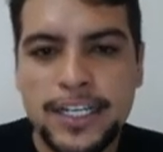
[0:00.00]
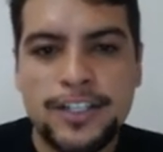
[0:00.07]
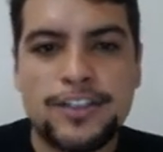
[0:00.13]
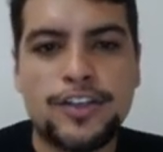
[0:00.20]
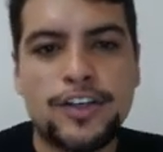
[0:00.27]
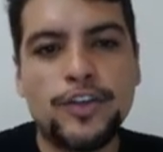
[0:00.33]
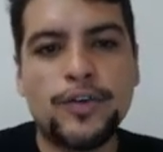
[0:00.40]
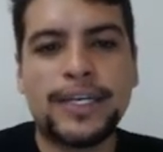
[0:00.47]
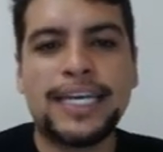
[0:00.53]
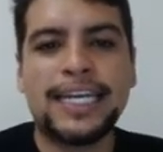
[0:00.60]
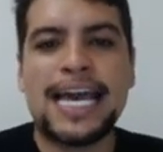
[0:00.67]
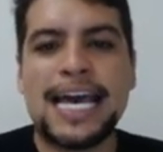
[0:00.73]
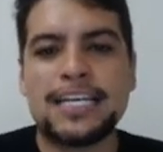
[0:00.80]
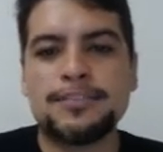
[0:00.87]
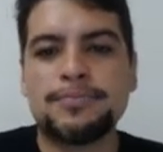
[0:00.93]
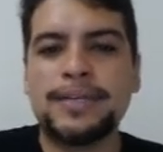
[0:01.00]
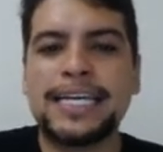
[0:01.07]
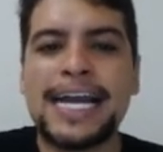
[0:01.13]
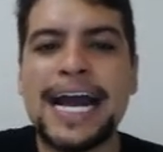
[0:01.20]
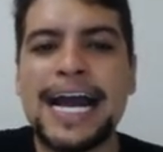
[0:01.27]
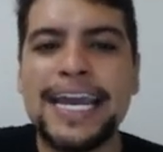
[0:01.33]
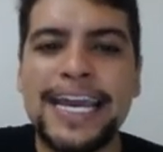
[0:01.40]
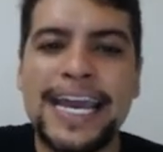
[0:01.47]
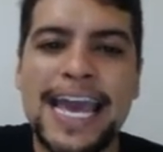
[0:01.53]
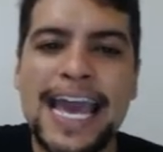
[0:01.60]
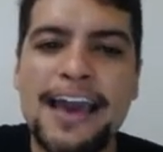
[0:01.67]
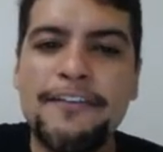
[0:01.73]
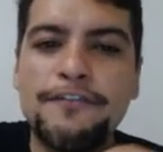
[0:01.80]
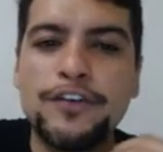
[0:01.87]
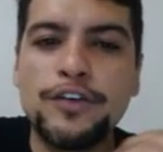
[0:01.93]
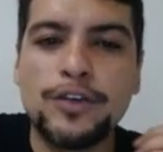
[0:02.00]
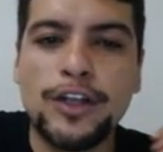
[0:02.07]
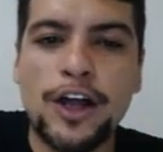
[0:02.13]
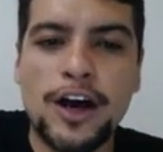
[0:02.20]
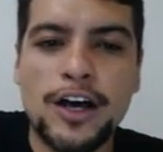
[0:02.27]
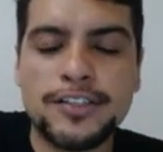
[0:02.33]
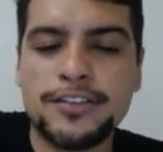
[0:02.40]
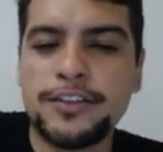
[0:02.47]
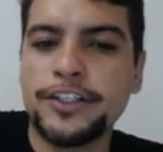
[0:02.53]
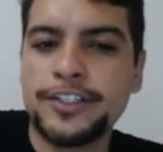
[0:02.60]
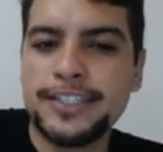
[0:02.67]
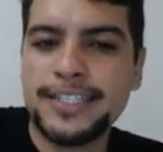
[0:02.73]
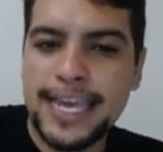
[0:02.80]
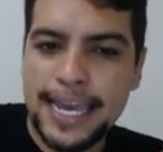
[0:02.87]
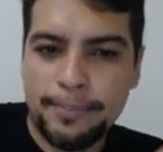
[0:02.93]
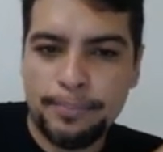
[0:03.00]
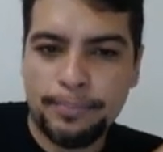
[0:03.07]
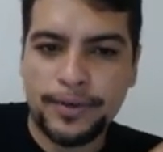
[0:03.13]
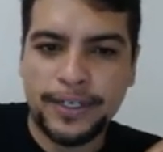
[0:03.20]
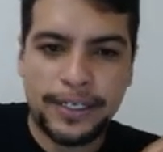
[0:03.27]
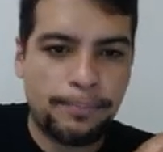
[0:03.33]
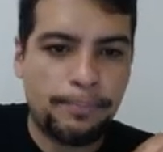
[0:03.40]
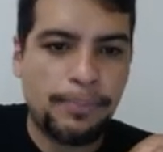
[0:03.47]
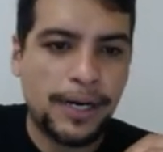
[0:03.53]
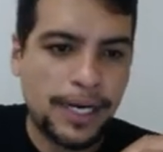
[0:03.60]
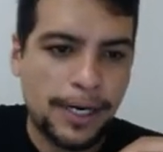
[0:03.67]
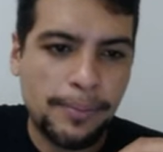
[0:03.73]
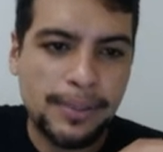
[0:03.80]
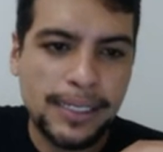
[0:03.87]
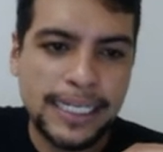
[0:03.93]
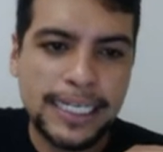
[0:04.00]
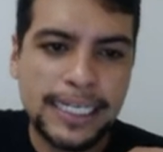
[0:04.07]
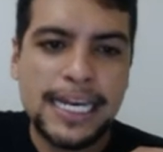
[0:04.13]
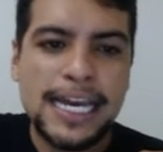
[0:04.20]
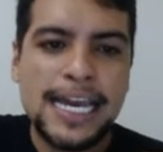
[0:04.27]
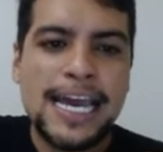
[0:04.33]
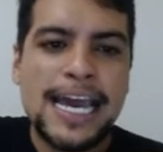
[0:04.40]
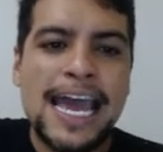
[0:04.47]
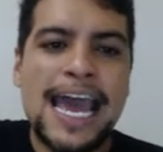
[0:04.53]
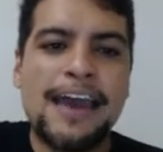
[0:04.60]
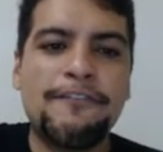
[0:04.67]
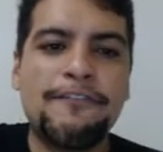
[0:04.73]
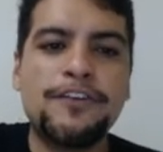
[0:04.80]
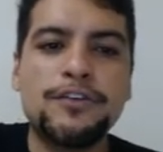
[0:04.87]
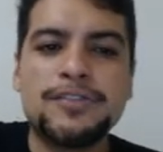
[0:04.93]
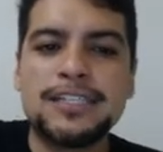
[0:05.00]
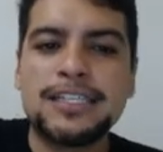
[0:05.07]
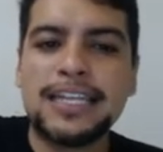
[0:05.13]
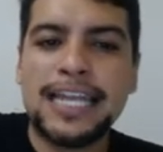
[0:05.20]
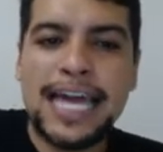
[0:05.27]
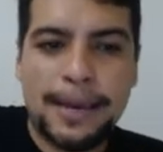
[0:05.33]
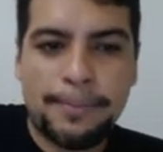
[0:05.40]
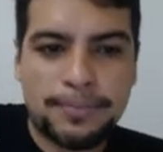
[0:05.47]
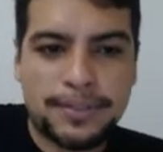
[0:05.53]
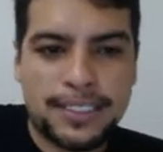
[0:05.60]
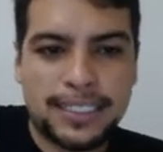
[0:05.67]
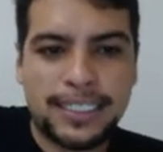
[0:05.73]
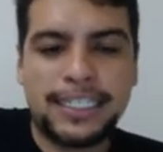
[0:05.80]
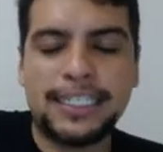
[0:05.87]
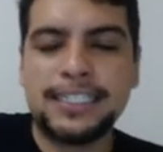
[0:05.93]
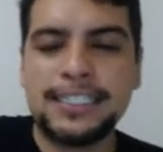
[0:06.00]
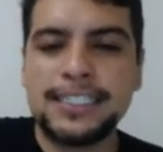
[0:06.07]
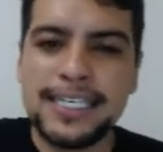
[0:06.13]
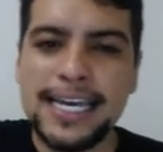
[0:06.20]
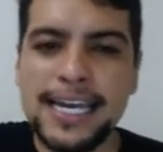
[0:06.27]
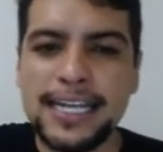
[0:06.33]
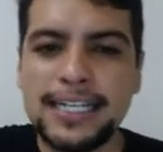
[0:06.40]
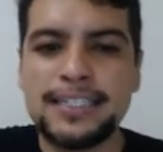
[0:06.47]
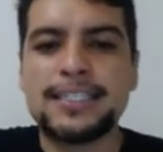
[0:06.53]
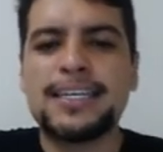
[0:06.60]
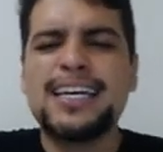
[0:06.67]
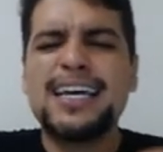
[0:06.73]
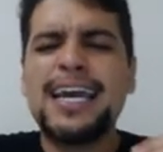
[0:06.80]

So you can ask me, Kai, have you lost your temper in public? Have you slept in a tent?